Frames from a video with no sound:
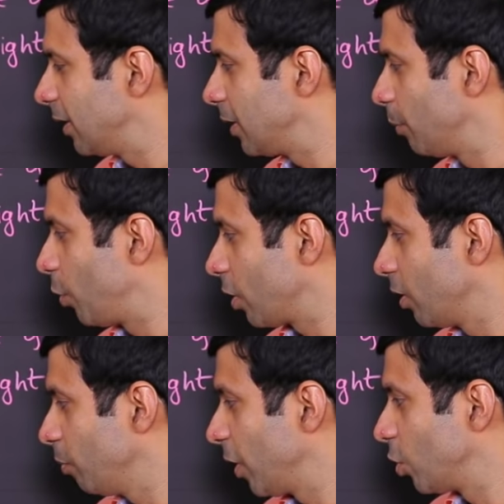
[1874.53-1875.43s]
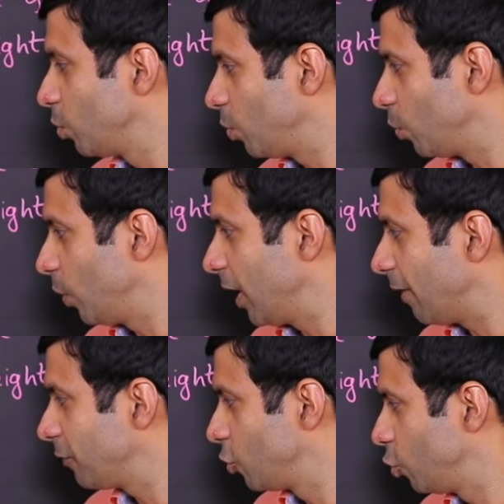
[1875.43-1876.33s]
It's important because we
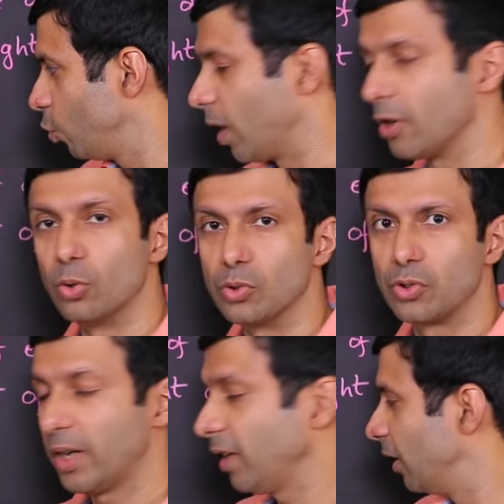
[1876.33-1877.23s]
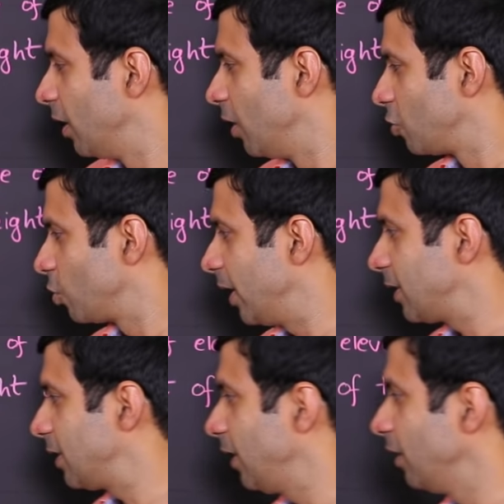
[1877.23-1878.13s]
have two unknowns, right? So
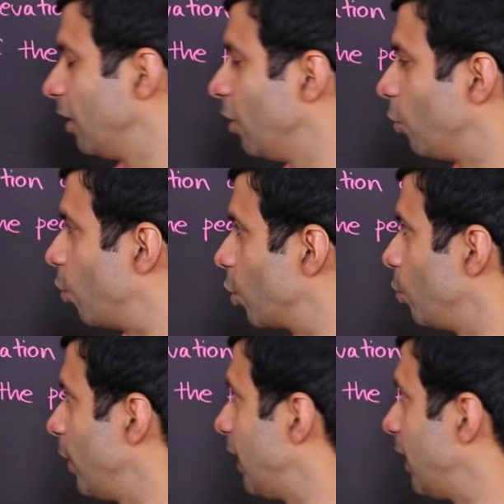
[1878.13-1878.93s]
let's see what do we